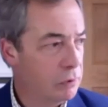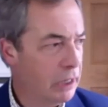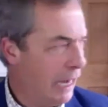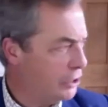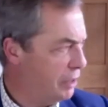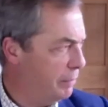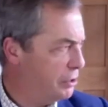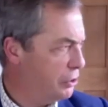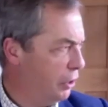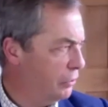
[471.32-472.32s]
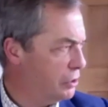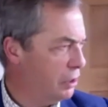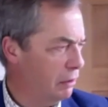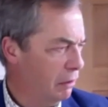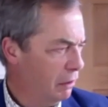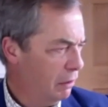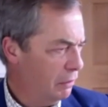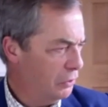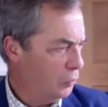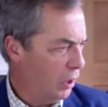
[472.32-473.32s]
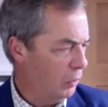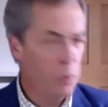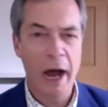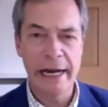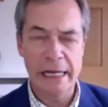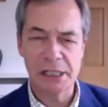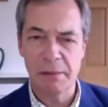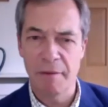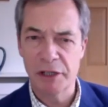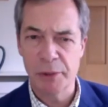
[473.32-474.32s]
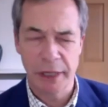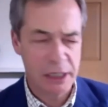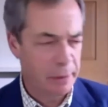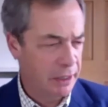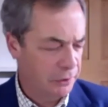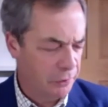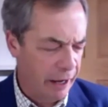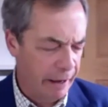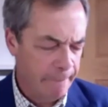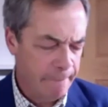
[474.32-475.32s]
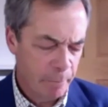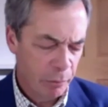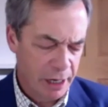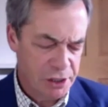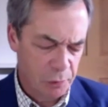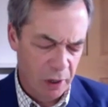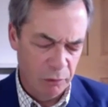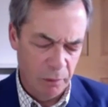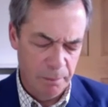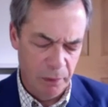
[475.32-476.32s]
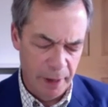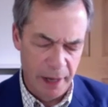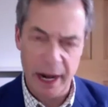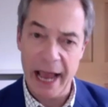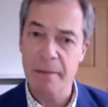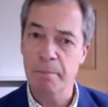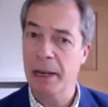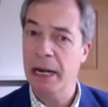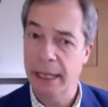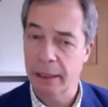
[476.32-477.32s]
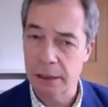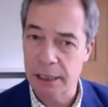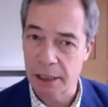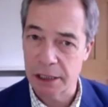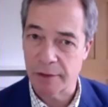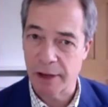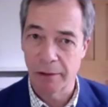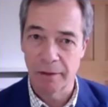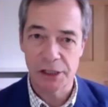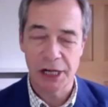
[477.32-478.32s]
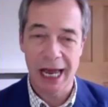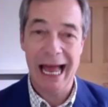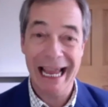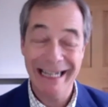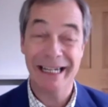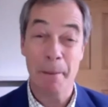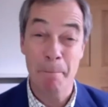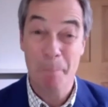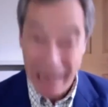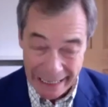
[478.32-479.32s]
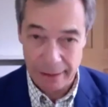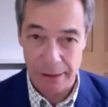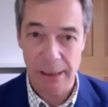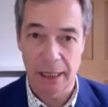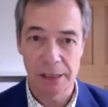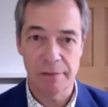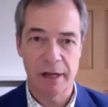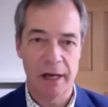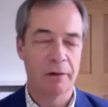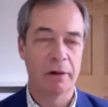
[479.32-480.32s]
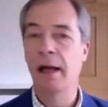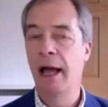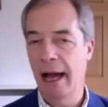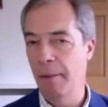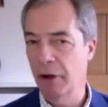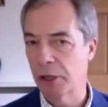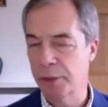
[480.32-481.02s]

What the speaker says: Well, actually, Mr. Johnson, the worldwide estimate for 2023 is the world will burn 8 billion tons of coal this year. 8 billion tons of coal. And of